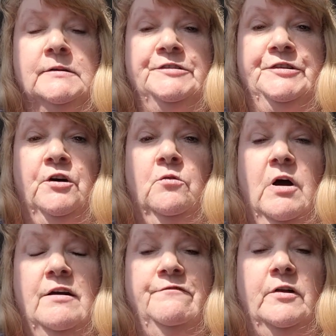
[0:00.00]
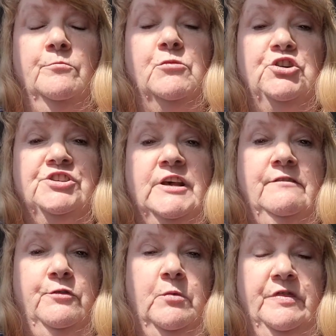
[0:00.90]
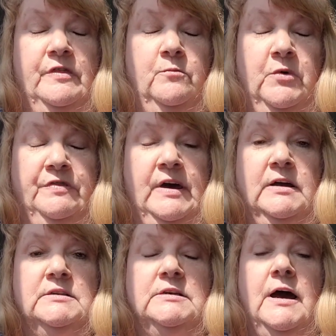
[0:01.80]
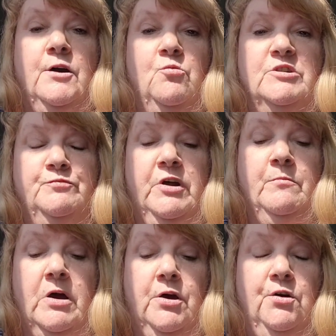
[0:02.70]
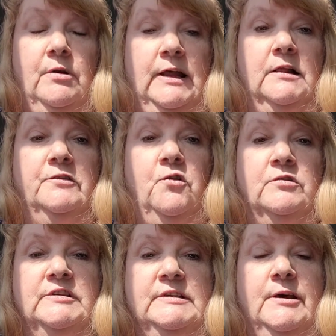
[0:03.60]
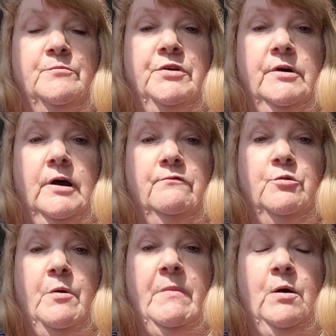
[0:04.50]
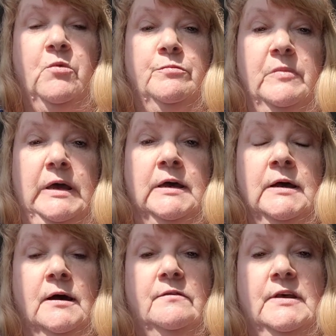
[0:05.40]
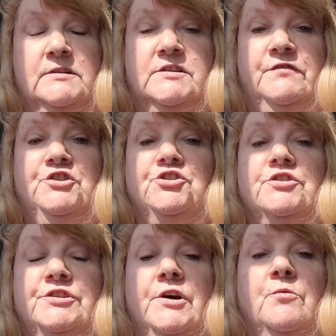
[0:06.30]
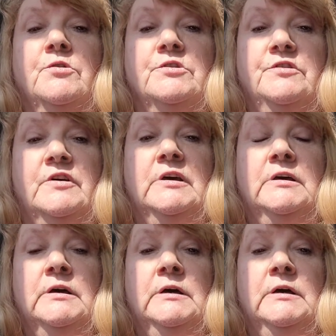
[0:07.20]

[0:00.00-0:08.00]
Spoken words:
So I felt much safer with that. I always bring my own little non-slip rubber mat with me, and that's sufficient to go under the